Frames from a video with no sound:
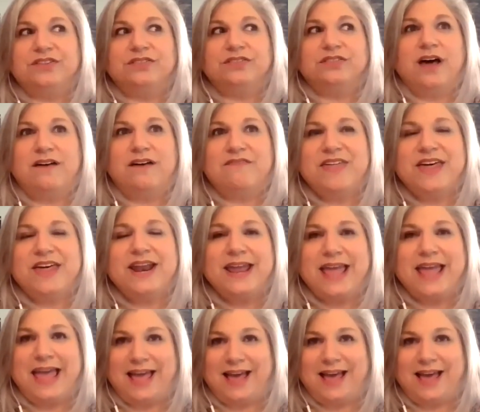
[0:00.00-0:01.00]
The love that I
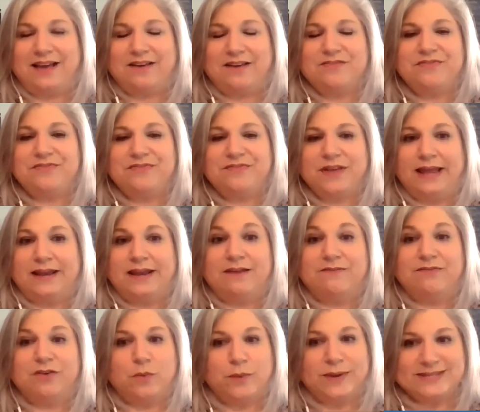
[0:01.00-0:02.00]
have and have
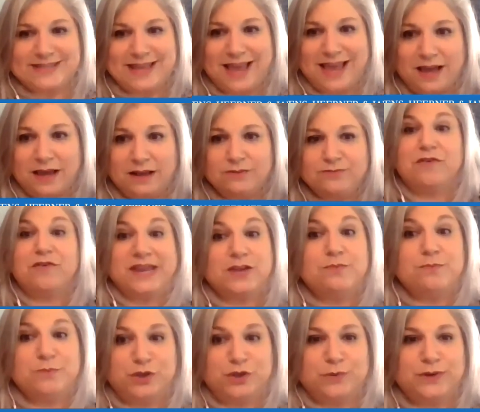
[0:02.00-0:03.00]
always had for
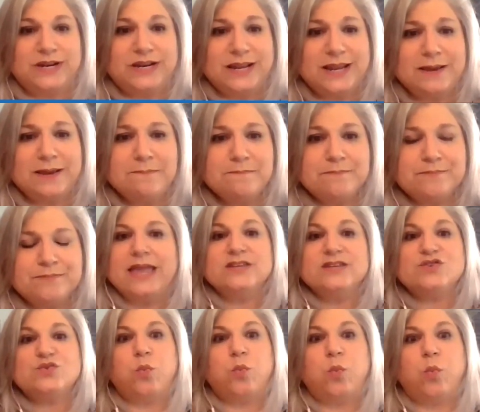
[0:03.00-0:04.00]
my community
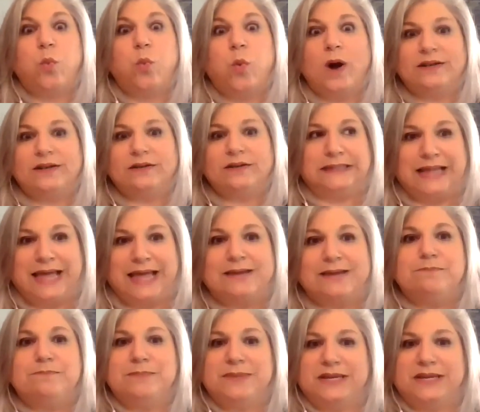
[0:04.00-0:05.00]
is what
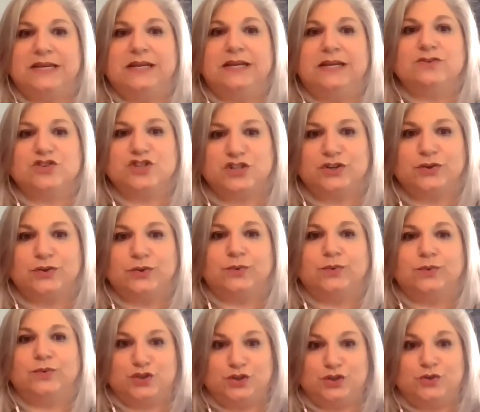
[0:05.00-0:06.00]
led me to
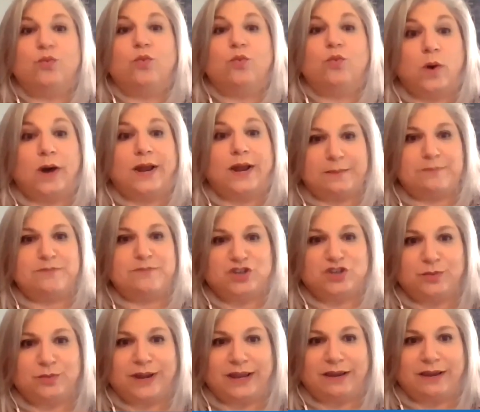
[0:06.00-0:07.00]
do what I'm
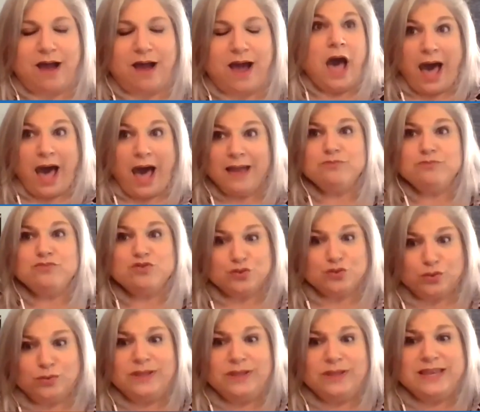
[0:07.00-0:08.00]
doing. I'm
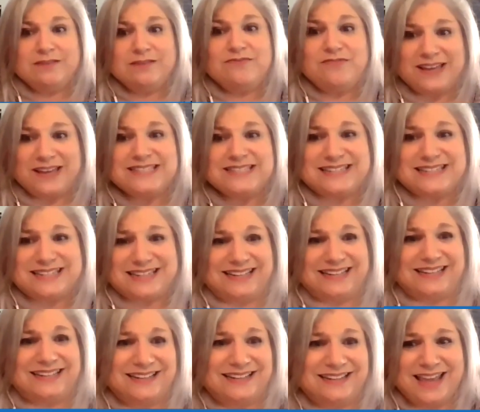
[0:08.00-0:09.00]
truly
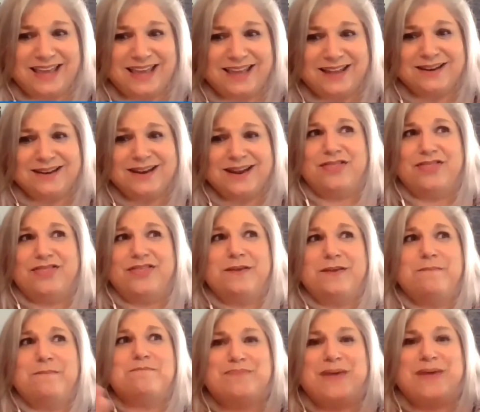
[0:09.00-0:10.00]
invested in
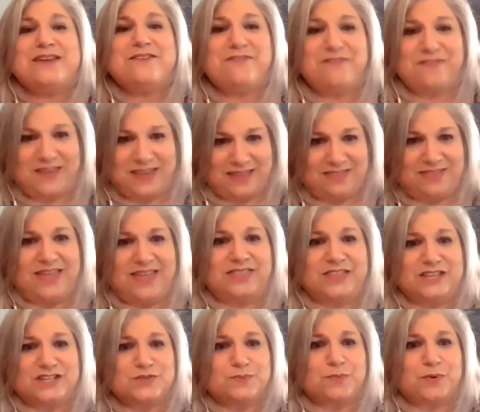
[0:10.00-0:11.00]
the benefit that
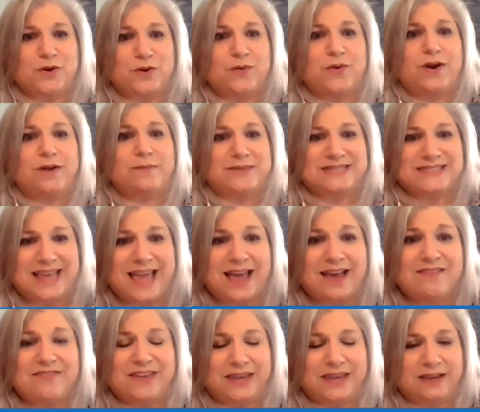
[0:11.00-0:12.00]
this program is
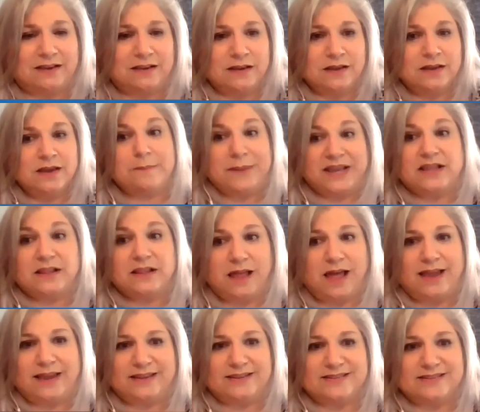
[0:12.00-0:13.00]
having on my
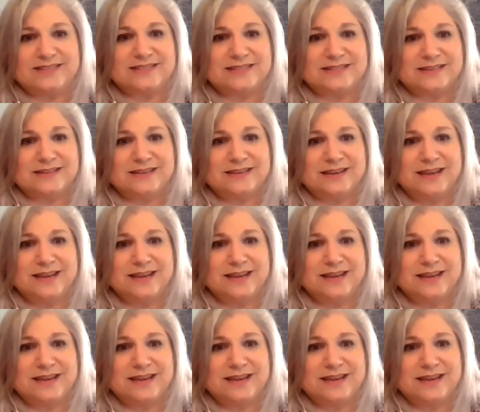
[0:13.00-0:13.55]
clients.